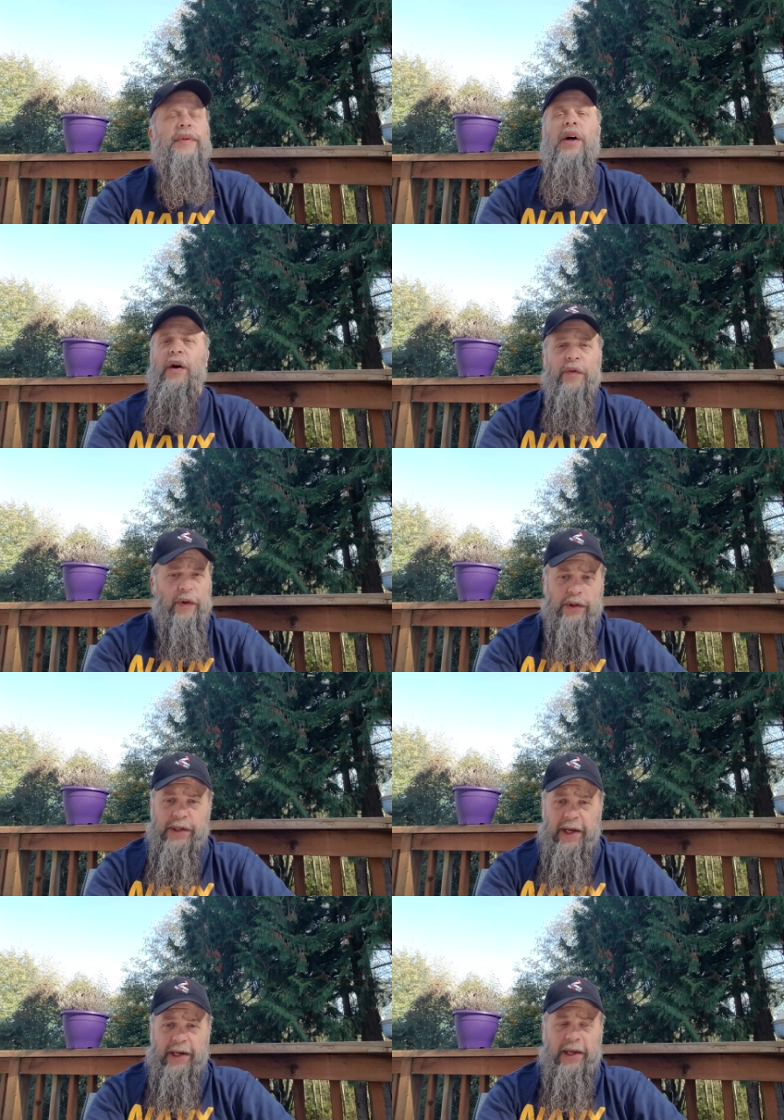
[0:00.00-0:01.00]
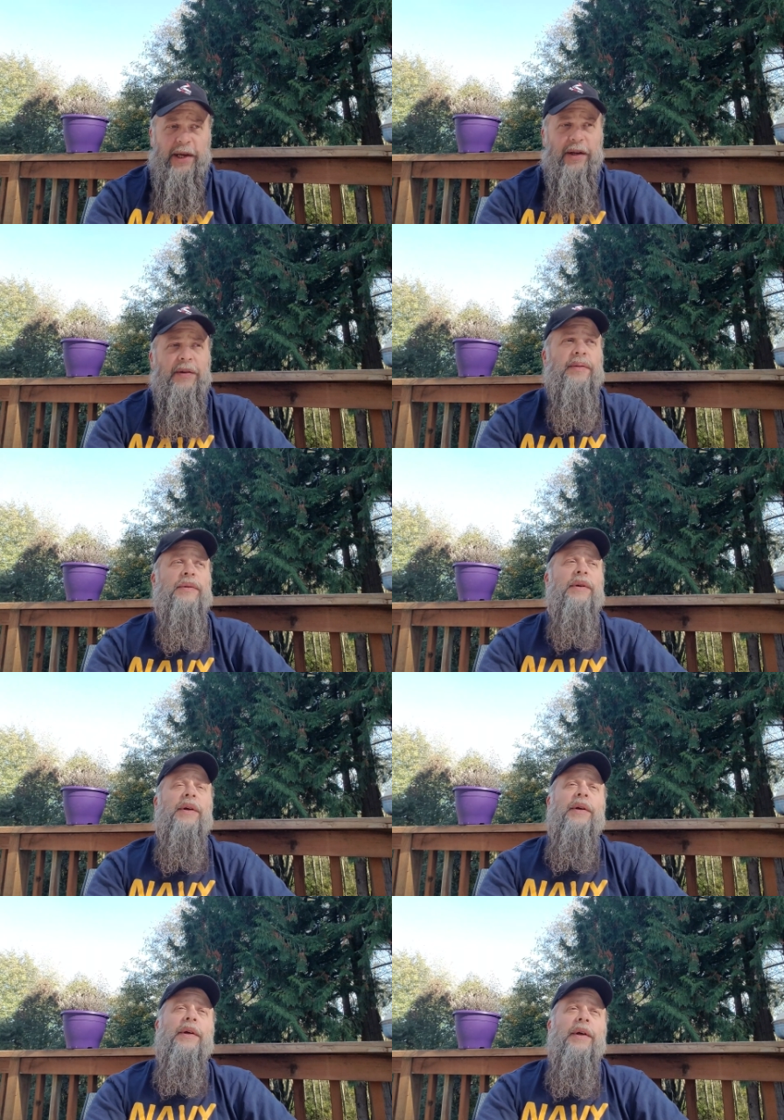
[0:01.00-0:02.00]
a first aid kit.
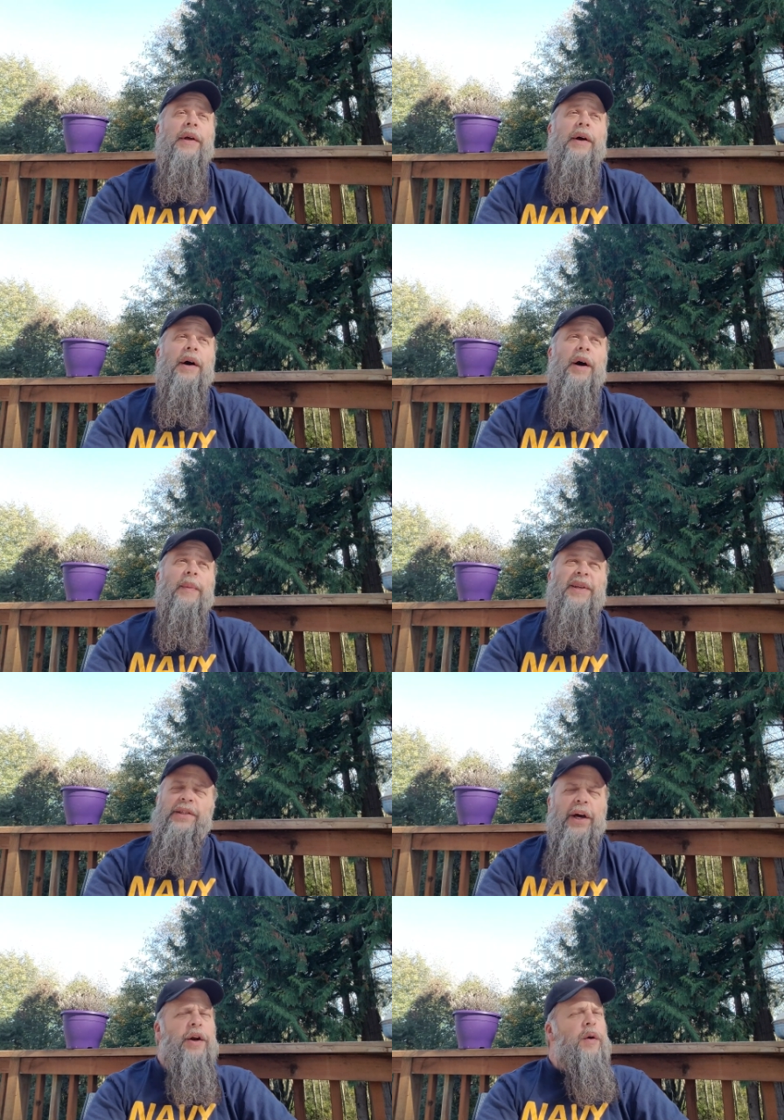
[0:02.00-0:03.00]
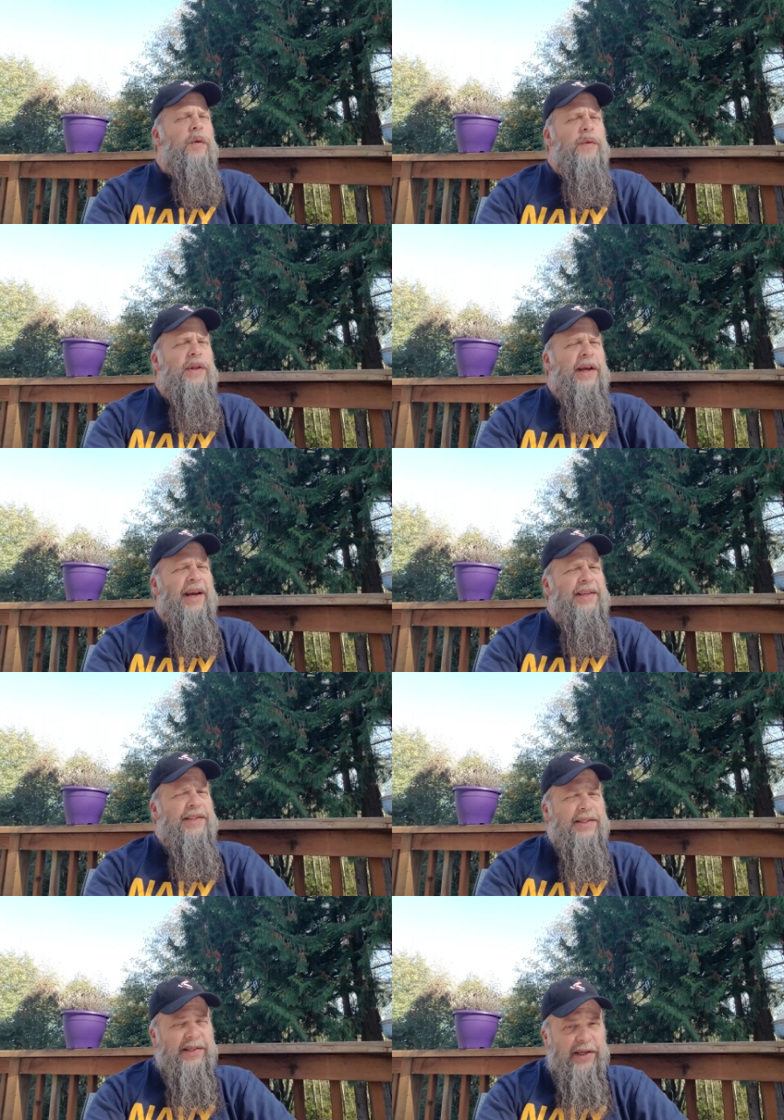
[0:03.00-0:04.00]
It's not an overly
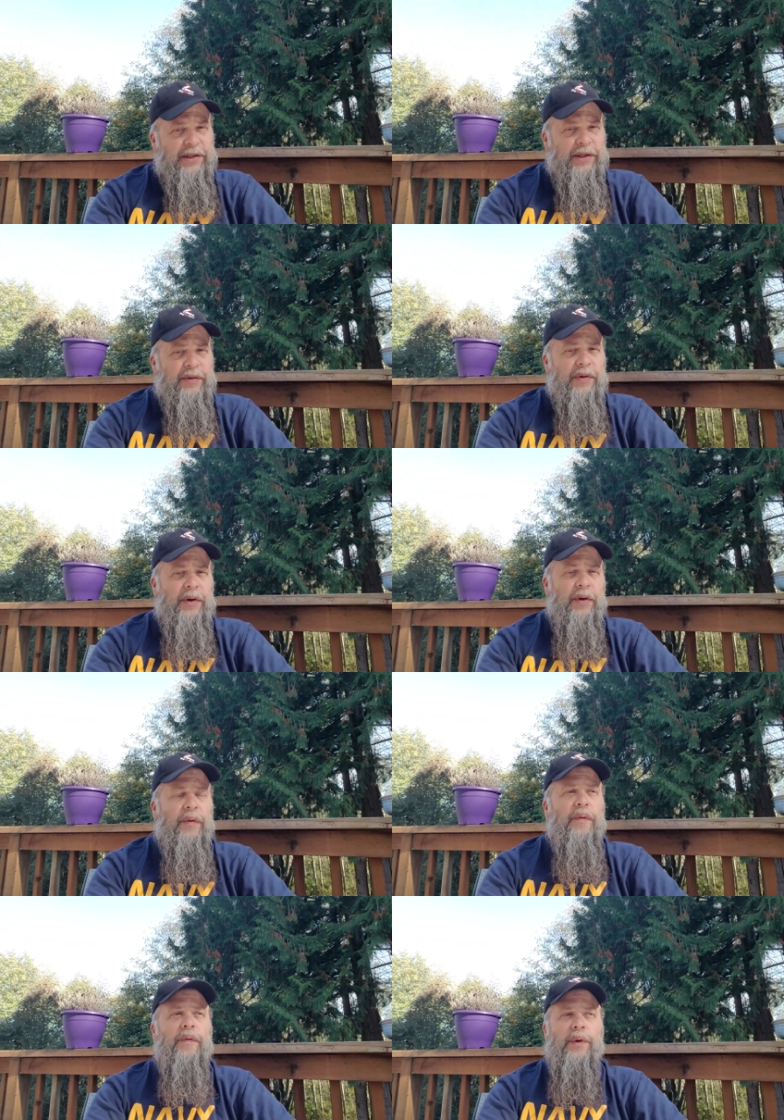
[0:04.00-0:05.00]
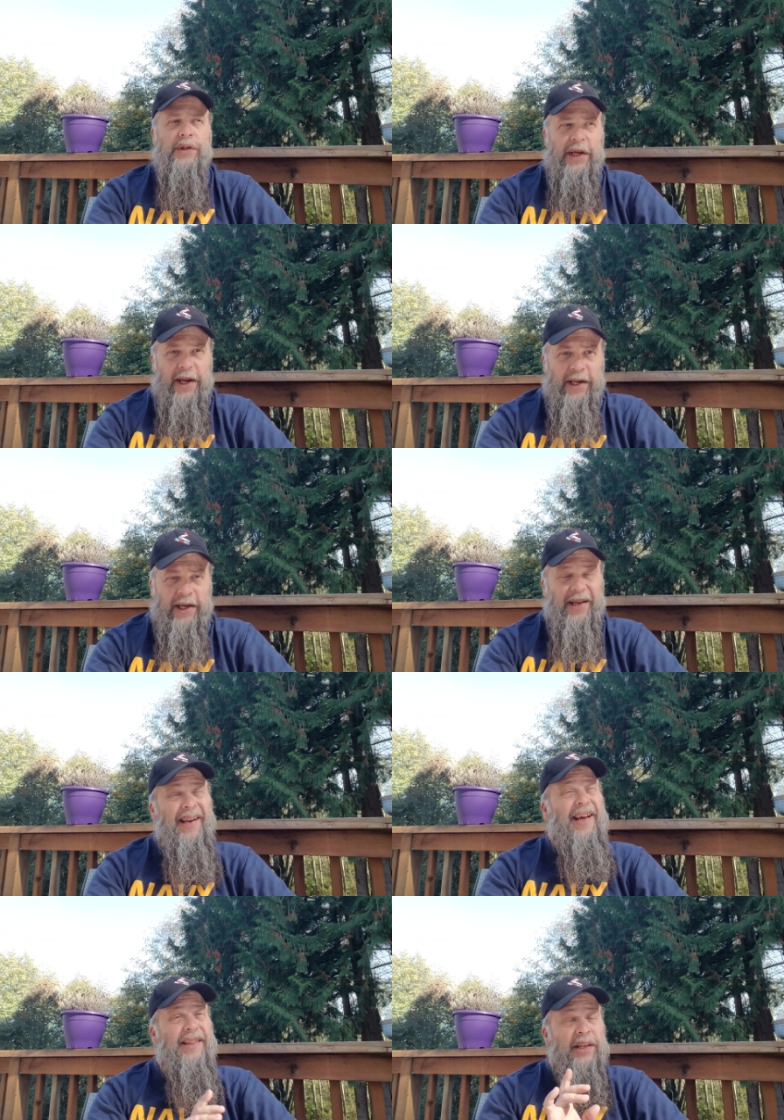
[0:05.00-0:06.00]
extensive first aid kit
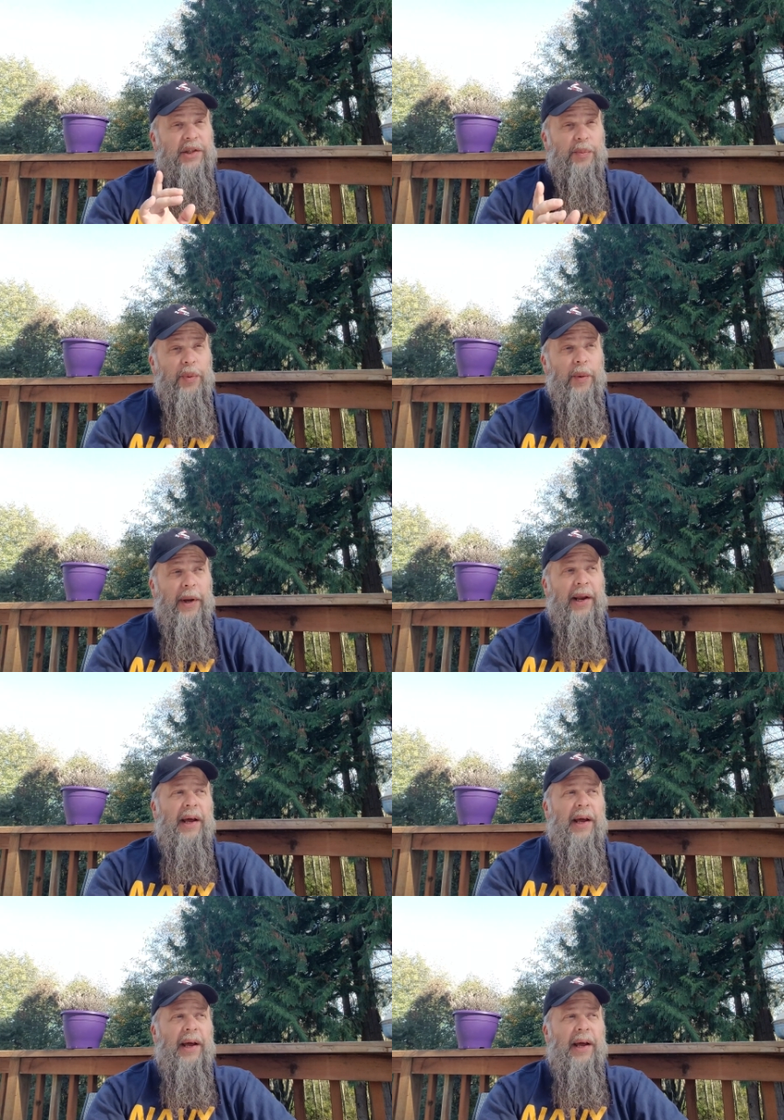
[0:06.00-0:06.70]
at this point.